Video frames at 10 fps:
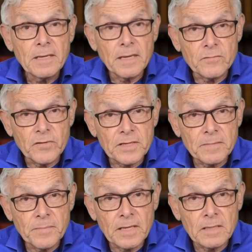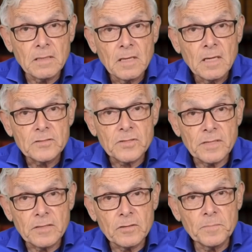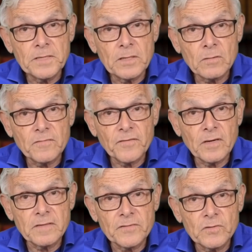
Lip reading: and ring the bell so that you'll be notified of new